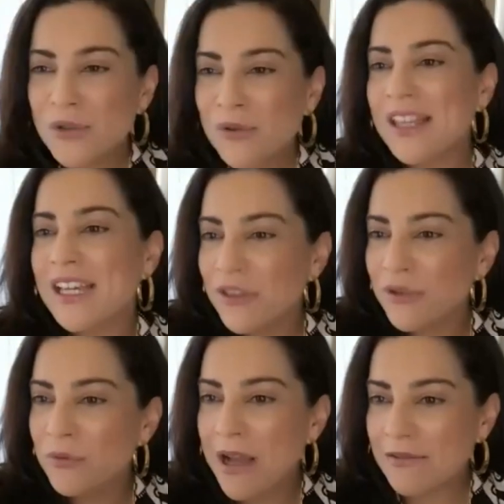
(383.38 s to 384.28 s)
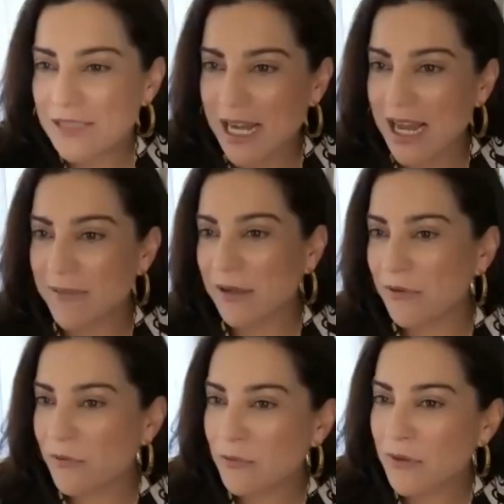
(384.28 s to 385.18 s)
you think like throughout time, like
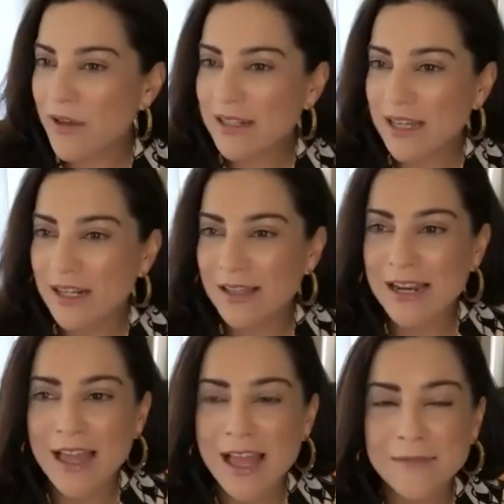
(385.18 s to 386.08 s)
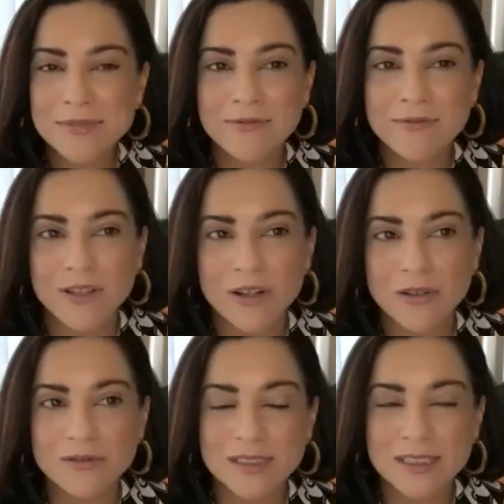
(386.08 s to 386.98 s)
we've we've had kind of a lot of ebbs and
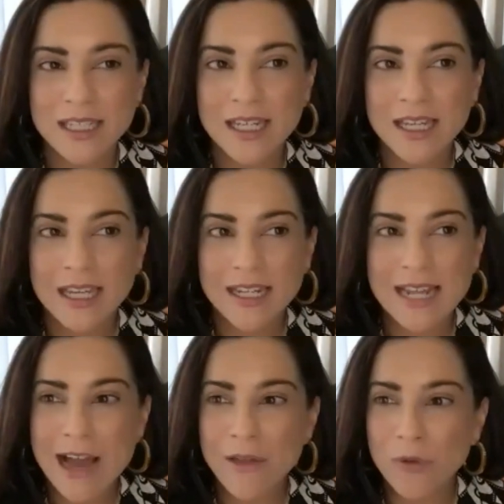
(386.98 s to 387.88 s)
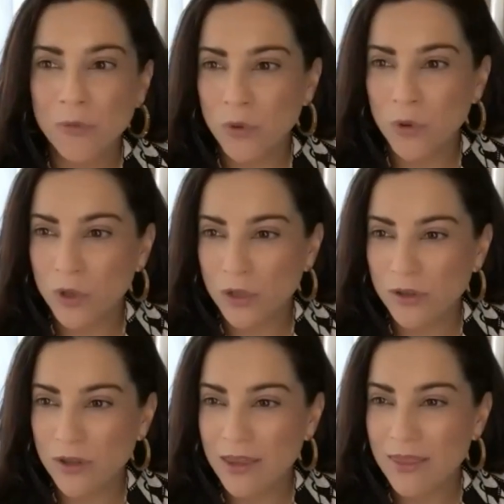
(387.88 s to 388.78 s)
flows in how the
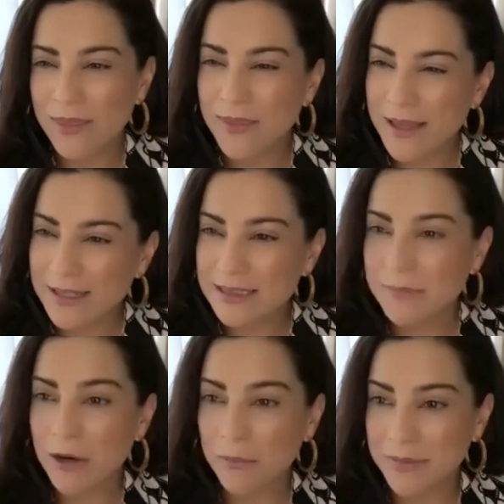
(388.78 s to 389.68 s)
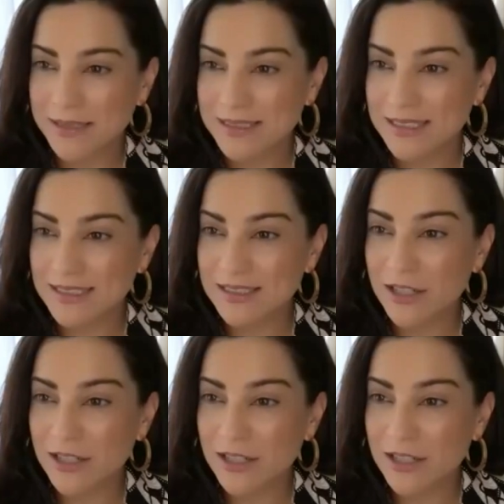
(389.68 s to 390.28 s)
world thinks about business.